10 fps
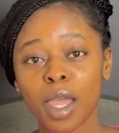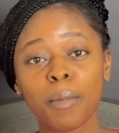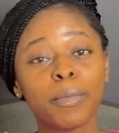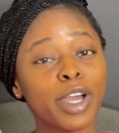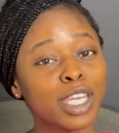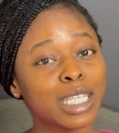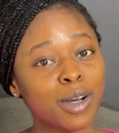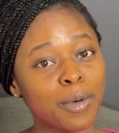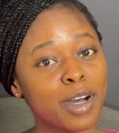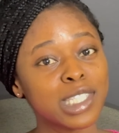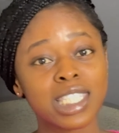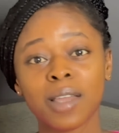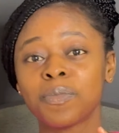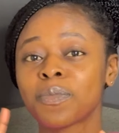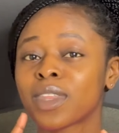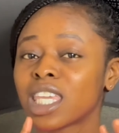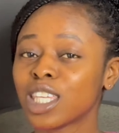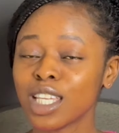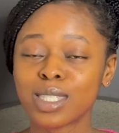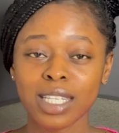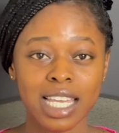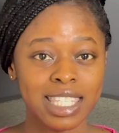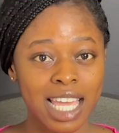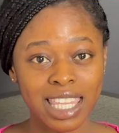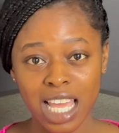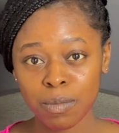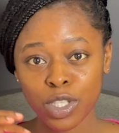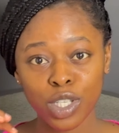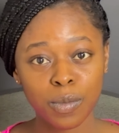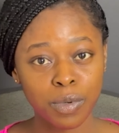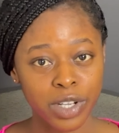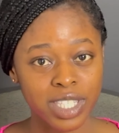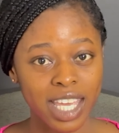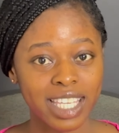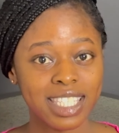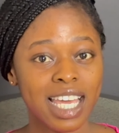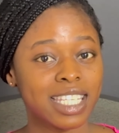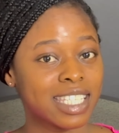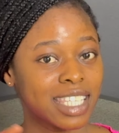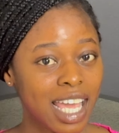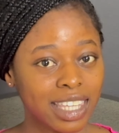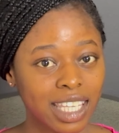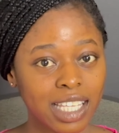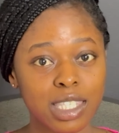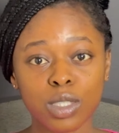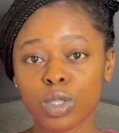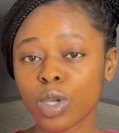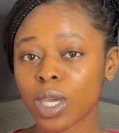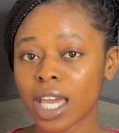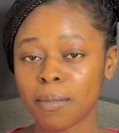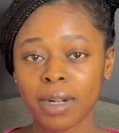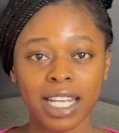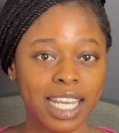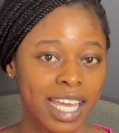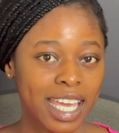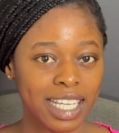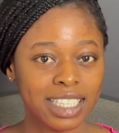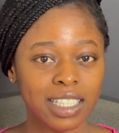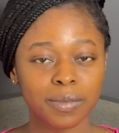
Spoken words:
But you know what? You need to understand the admission process and the start date so you can plan ahead.